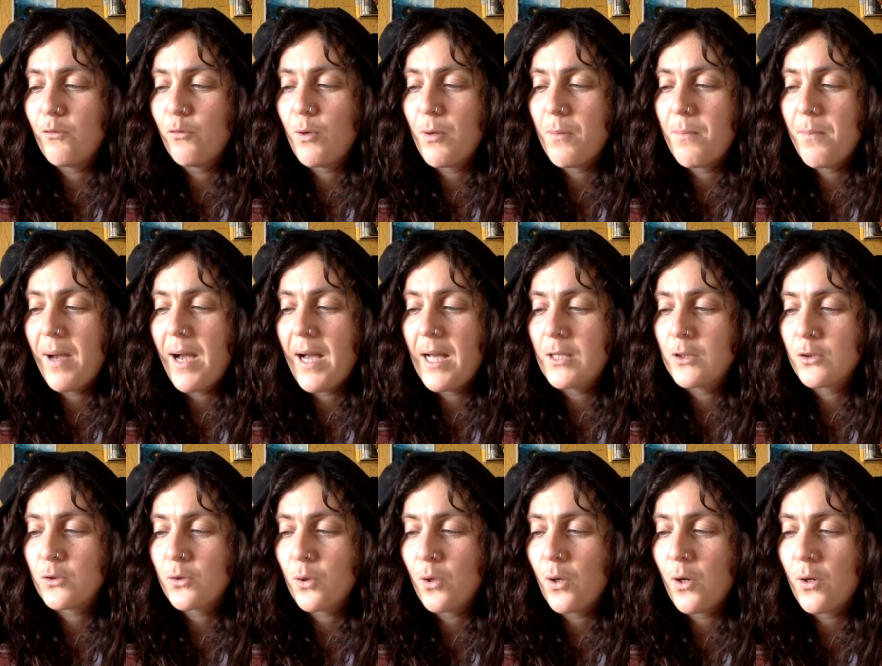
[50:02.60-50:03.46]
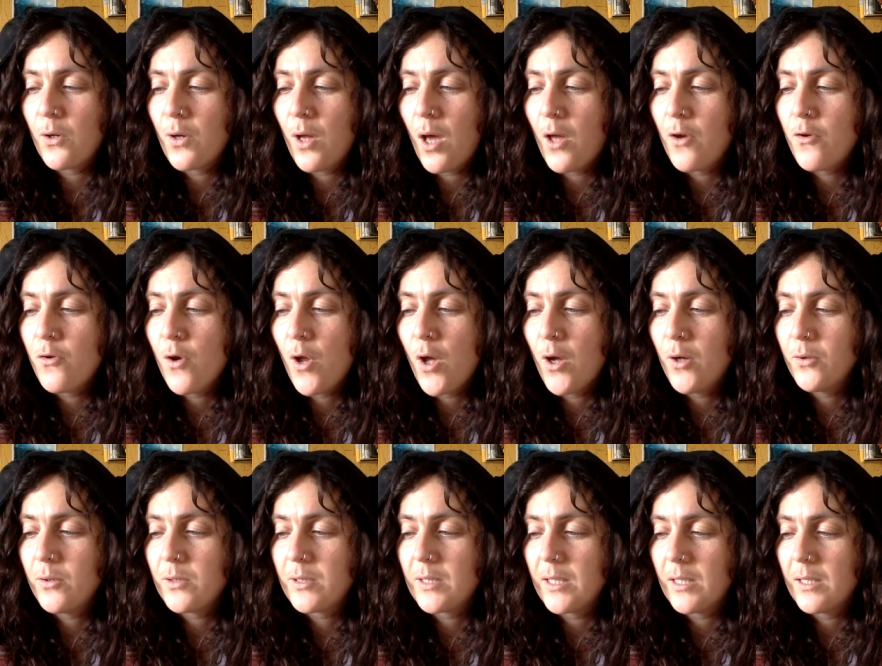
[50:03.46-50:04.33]
if we pass on
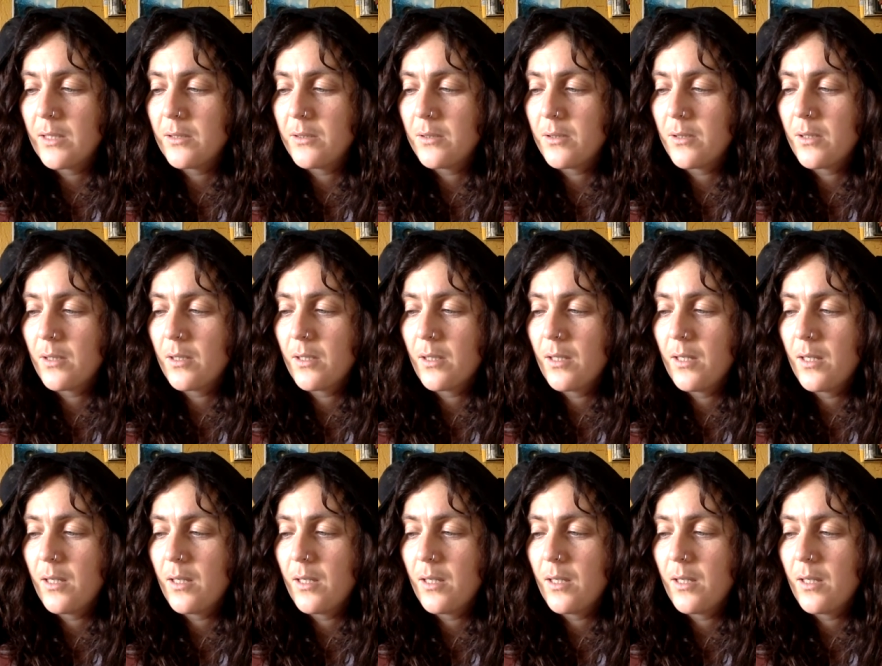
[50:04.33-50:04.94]
unnoticed.